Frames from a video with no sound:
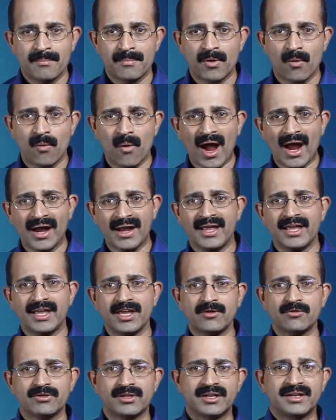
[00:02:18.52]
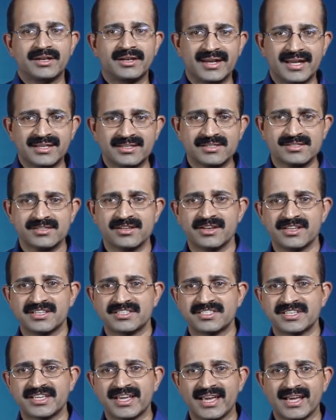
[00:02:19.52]
providing you the necessary
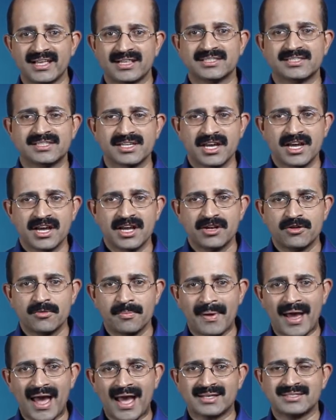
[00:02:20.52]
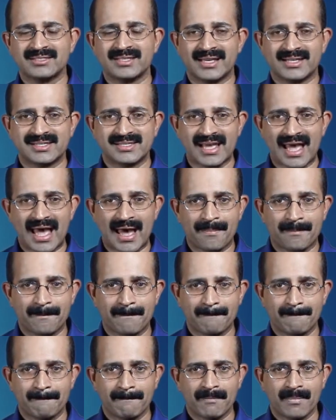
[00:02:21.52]
skills to pass the exam.
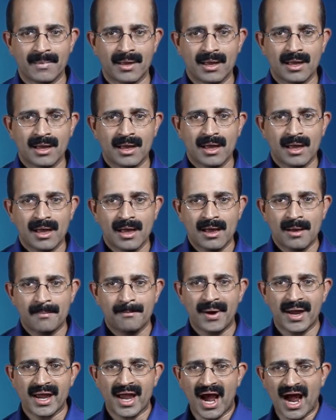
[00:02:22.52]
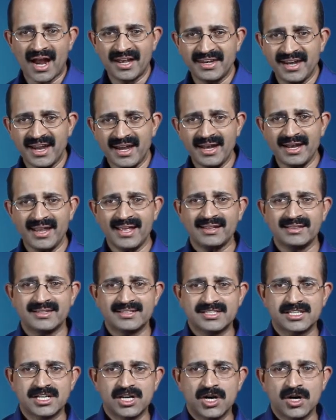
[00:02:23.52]
By attending
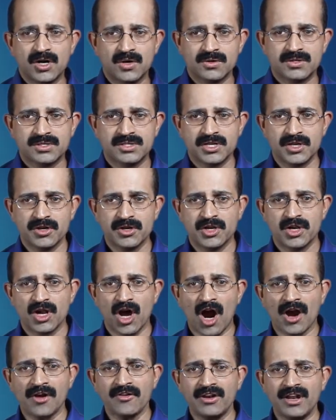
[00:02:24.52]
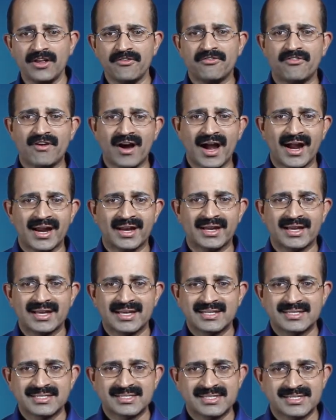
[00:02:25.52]
this course, you not only find
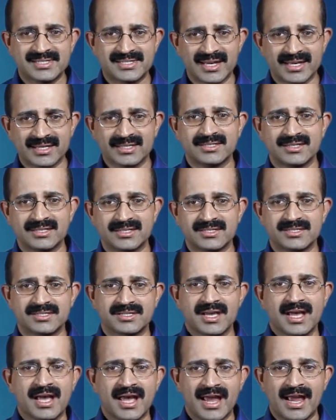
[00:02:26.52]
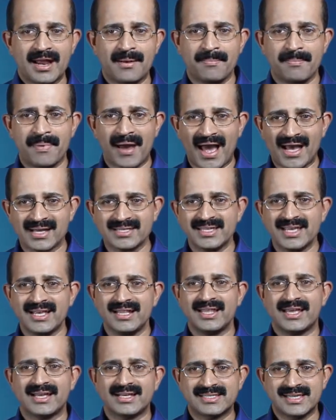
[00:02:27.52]
success in
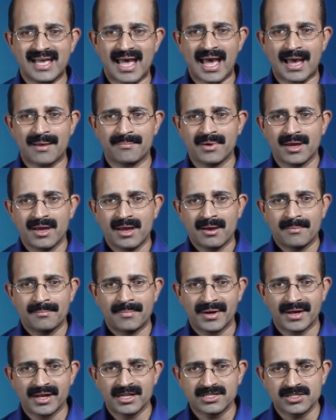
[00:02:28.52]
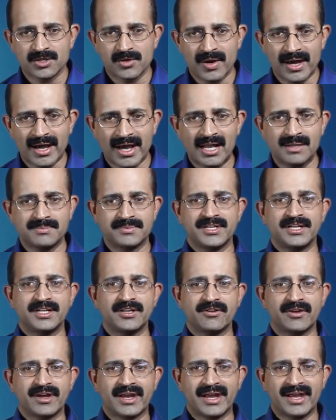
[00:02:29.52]
passing the exam, but also helps in
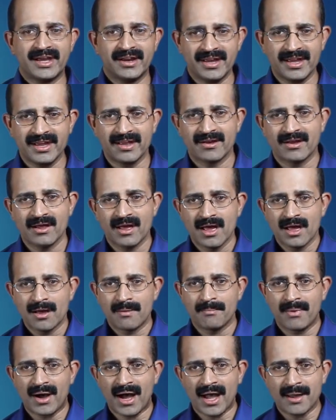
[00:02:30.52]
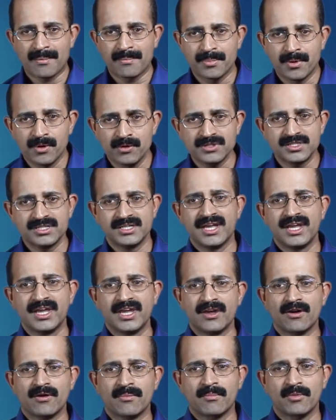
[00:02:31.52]
your career by boosting
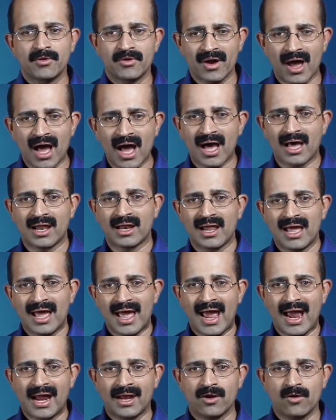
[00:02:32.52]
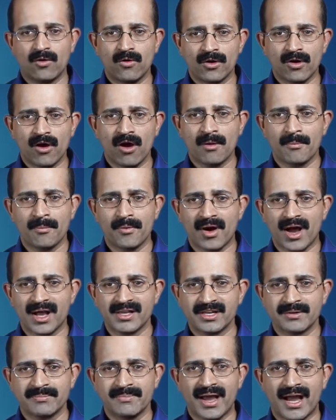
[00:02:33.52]
your morale and overall
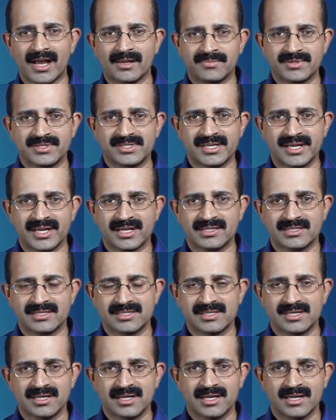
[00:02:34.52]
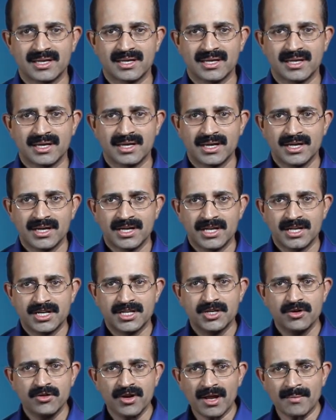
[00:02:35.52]
project management skills.
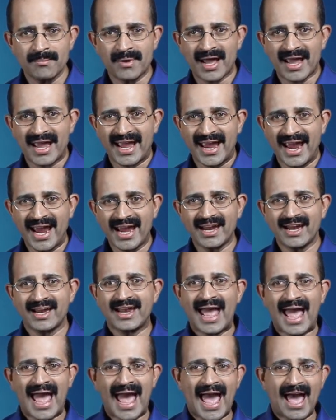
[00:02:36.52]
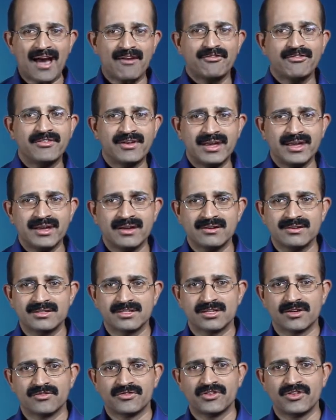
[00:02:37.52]
During my 8.5
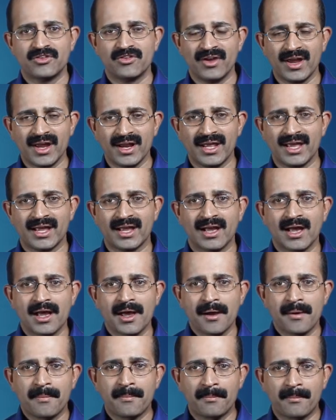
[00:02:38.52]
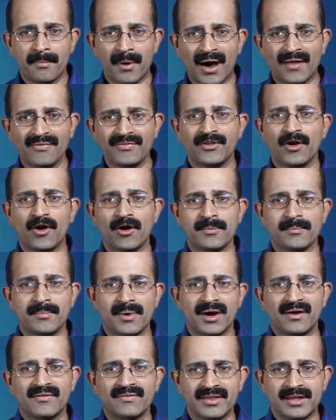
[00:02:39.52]
years of training month on
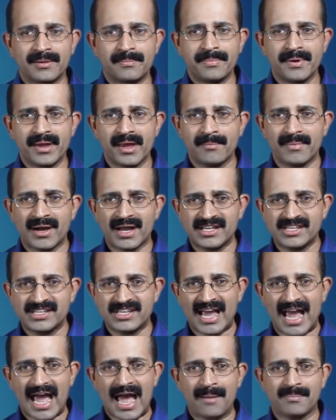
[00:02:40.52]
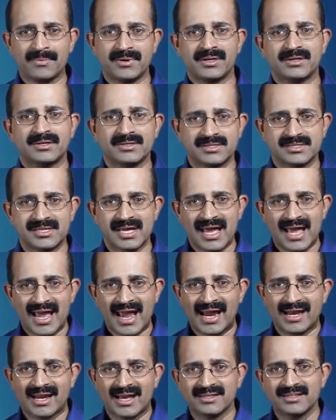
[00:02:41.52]
month in PMI chapters
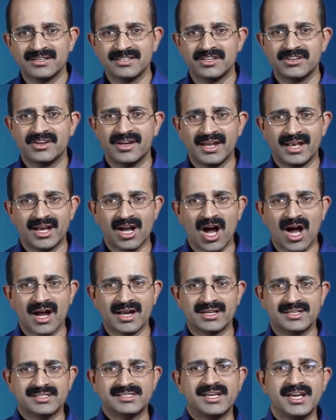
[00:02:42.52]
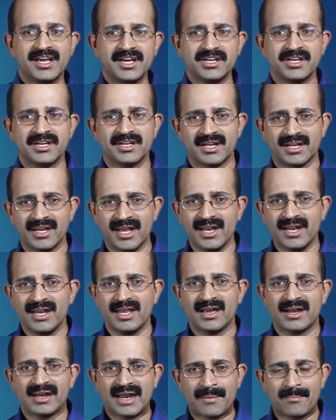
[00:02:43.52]
and other training organizations in
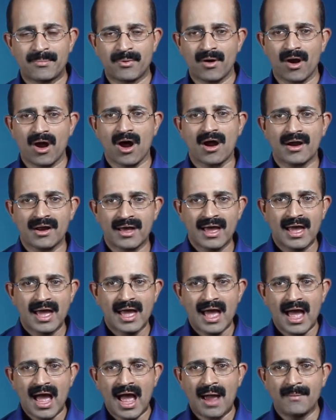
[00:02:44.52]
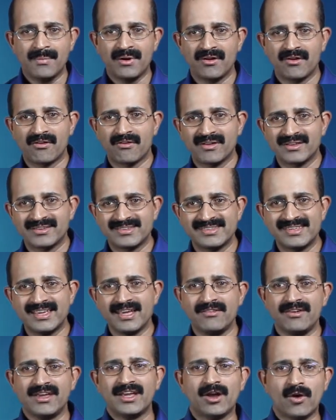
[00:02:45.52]
India and abroad, have been
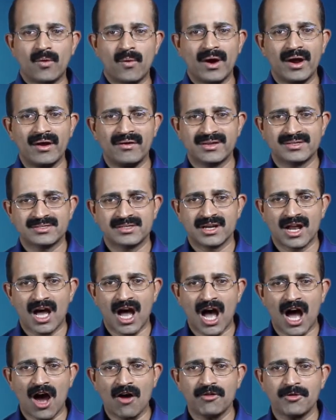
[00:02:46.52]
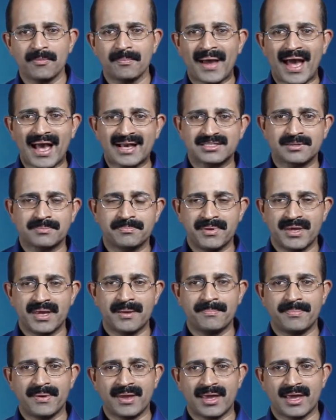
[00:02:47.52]
receiving queries on how to pass the
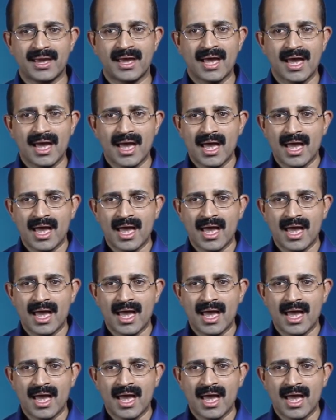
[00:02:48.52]
PMP